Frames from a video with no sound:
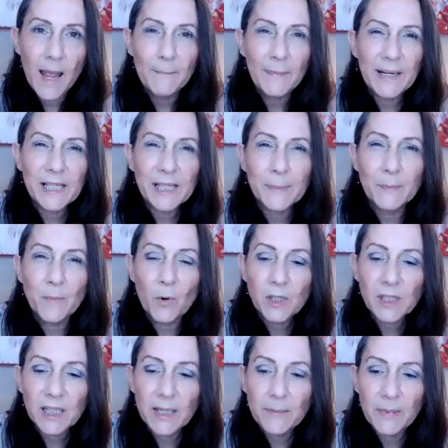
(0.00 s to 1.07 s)
but it's
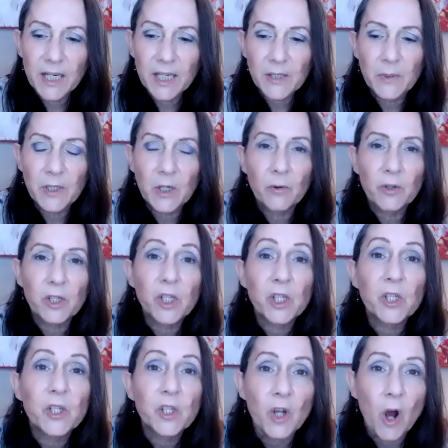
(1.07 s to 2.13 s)
mostly because we don't
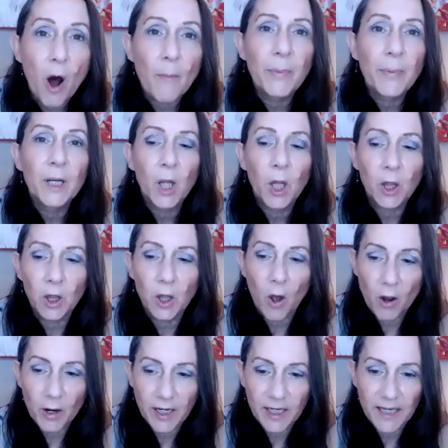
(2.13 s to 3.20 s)
stop
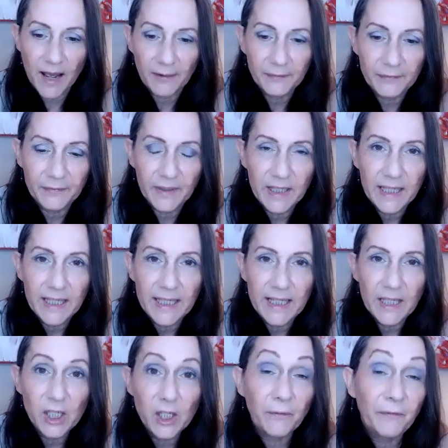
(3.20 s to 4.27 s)
long enough
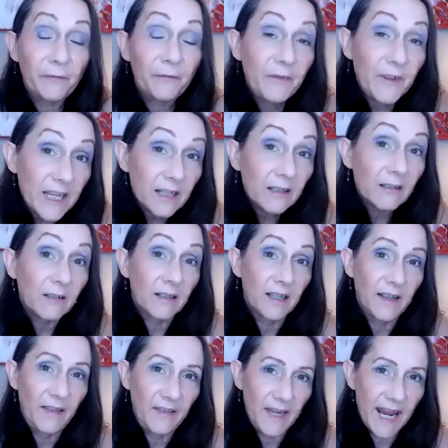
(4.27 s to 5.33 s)
to feel
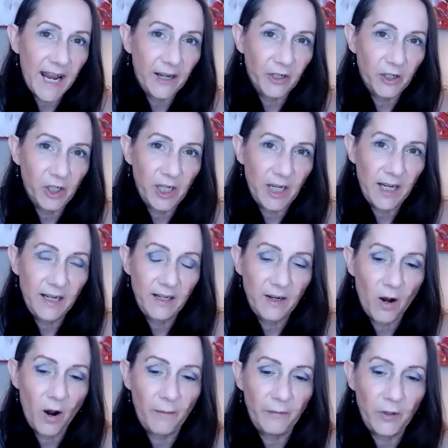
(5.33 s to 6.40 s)
the energy
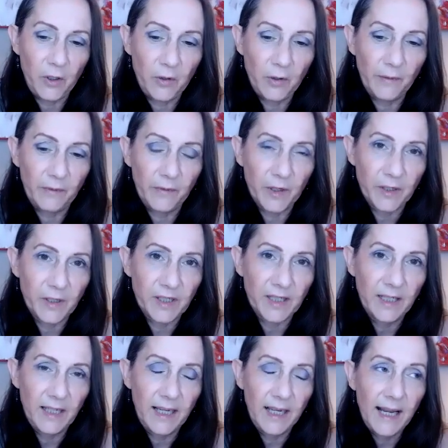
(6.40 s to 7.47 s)
of the universe.
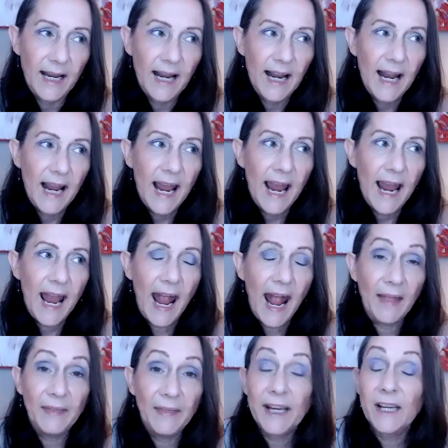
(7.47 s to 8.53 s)

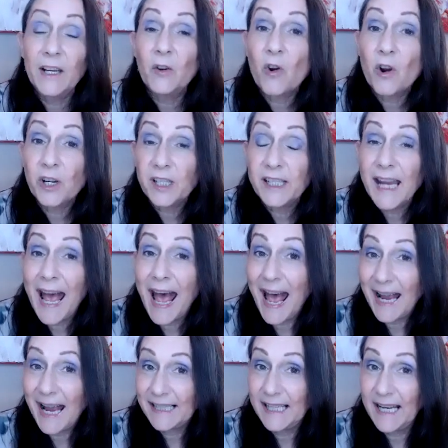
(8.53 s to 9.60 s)
And that in order to
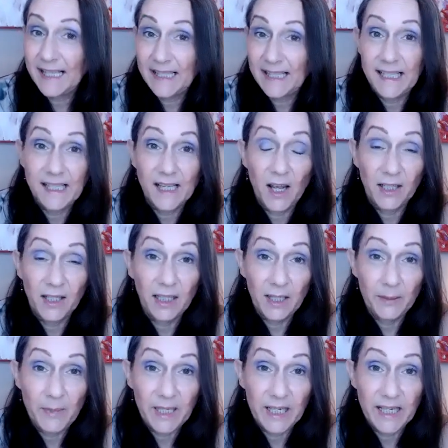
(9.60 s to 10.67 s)
access these
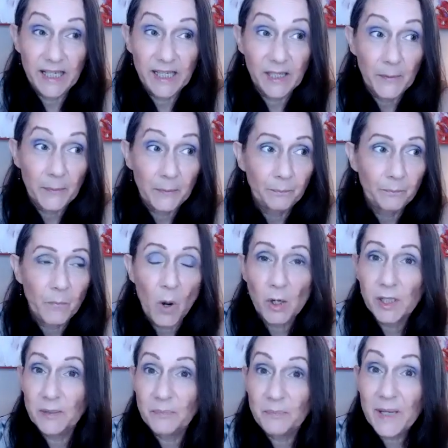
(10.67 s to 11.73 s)
unlimited
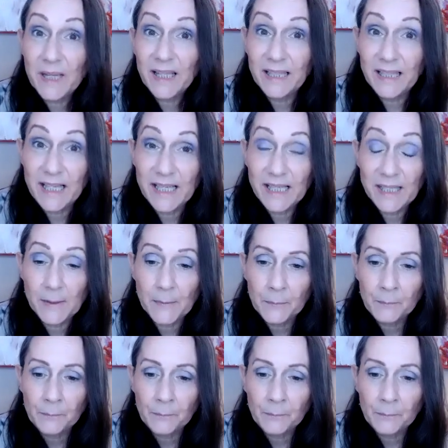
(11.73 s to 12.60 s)
possibilities,